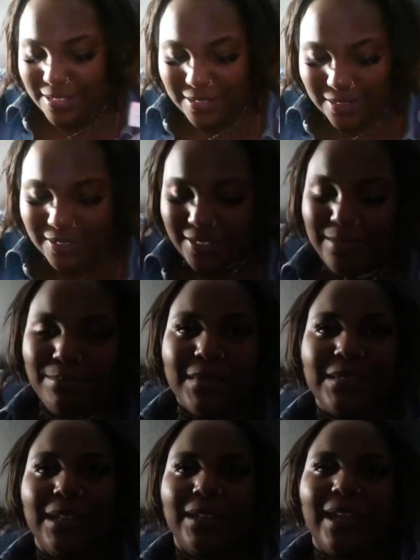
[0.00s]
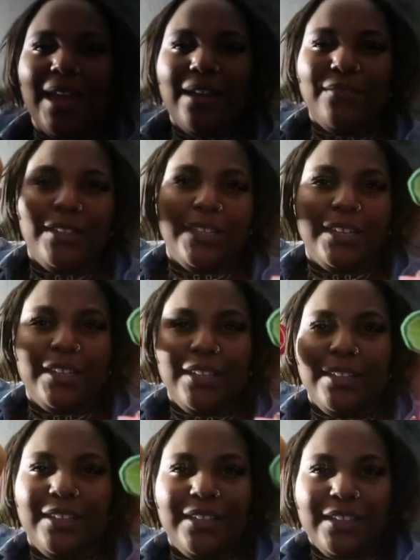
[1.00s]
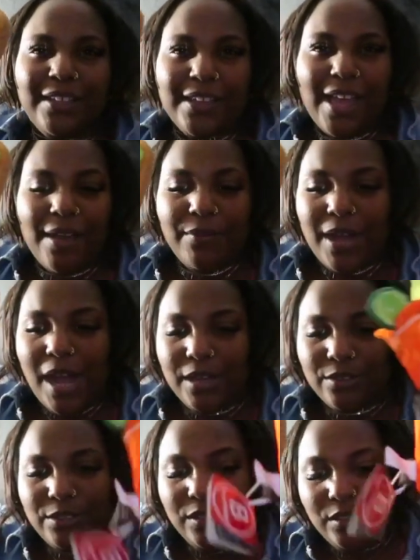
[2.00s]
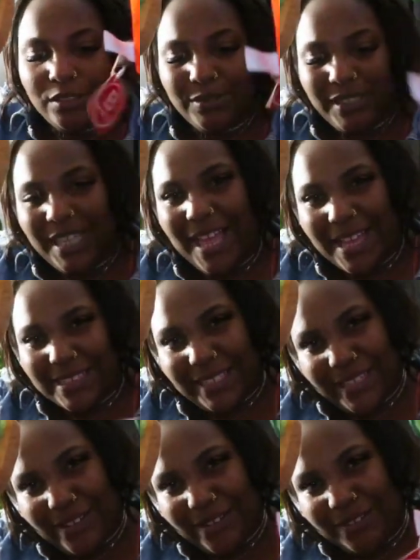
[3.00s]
so like basically they're having a avocado toast with a cocktail